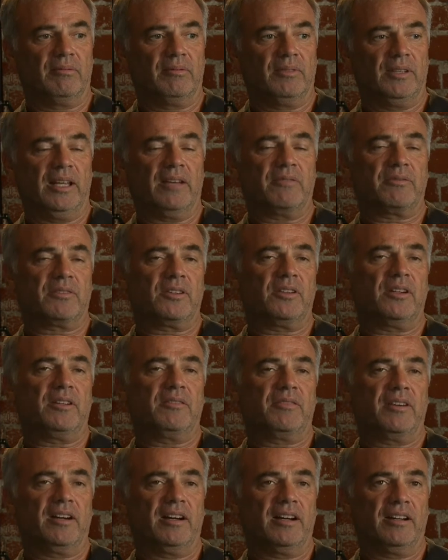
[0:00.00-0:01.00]
The
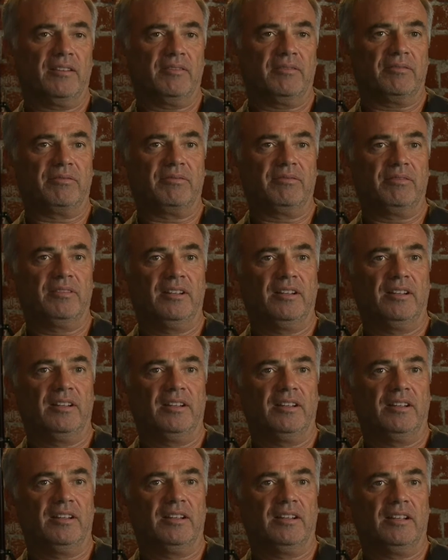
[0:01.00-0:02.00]
F-35,
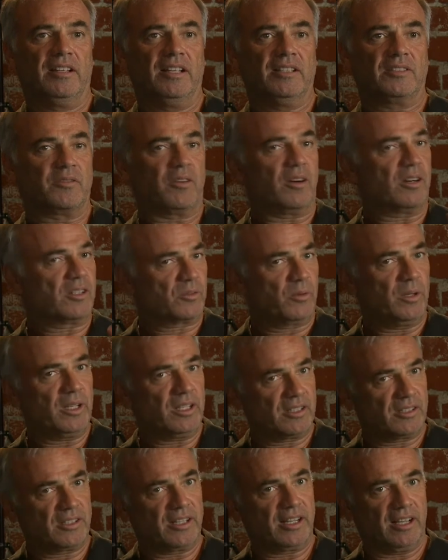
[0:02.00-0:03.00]
as far as we
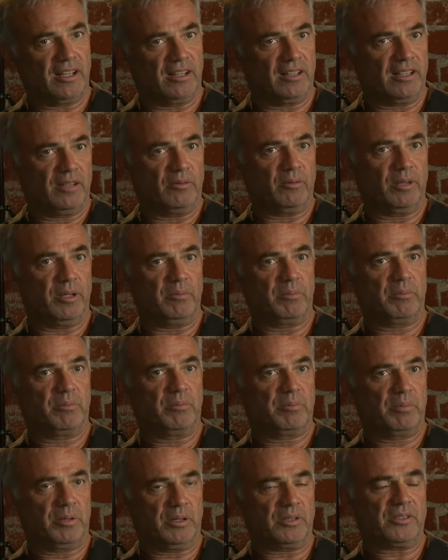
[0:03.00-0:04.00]
could tell, and we
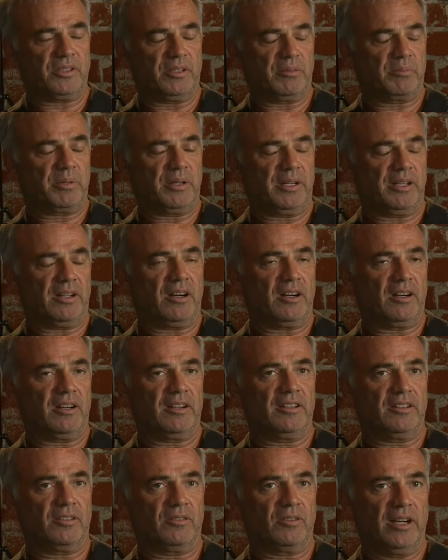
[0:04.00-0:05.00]
pushed it pretty hard
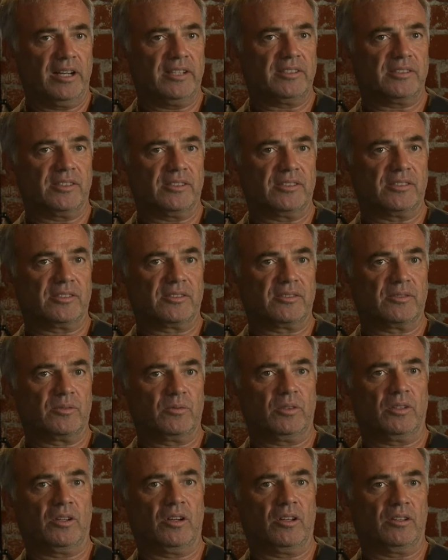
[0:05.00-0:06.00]
in the races
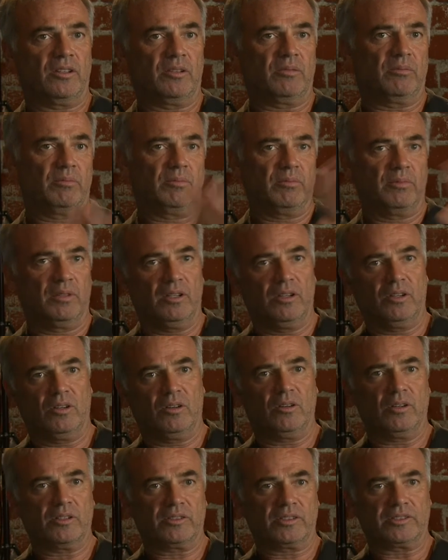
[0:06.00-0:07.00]
with all the
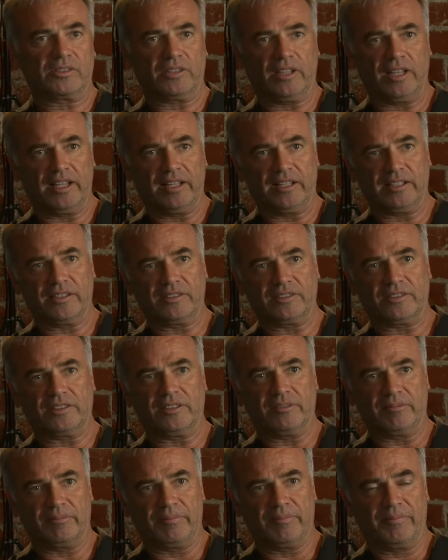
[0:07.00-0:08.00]
horse's legs and
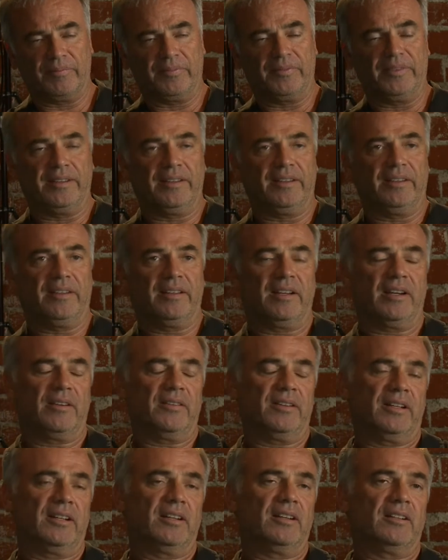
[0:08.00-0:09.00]

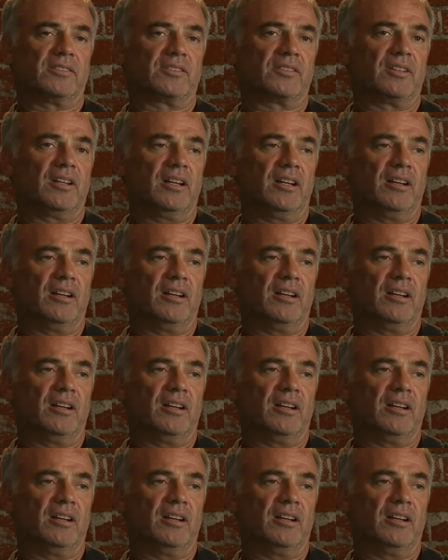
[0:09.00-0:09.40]
everything else,